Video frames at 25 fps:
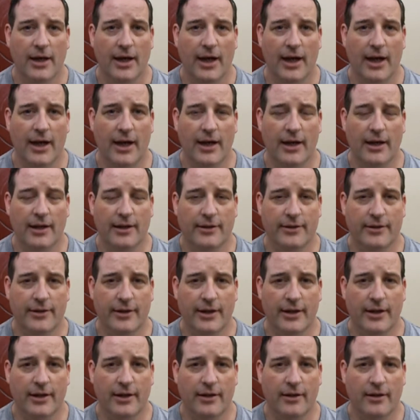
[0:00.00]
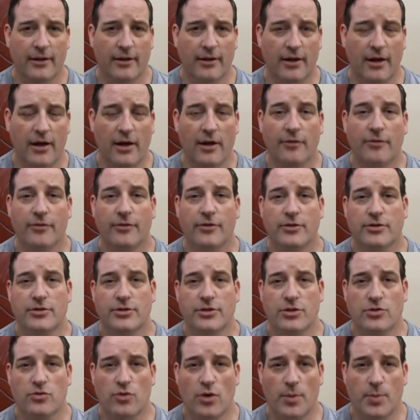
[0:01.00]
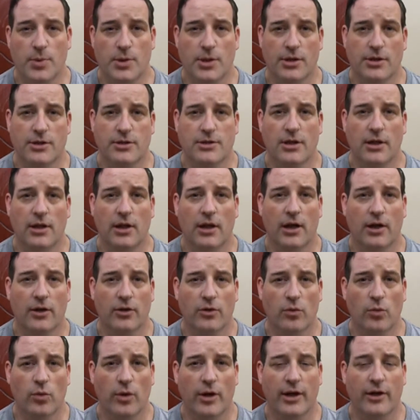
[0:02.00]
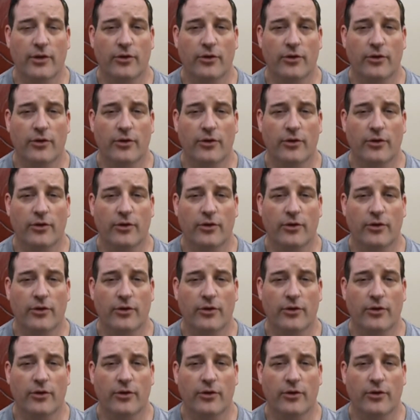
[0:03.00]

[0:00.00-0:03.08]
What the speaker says: and often there's disruptions along the way.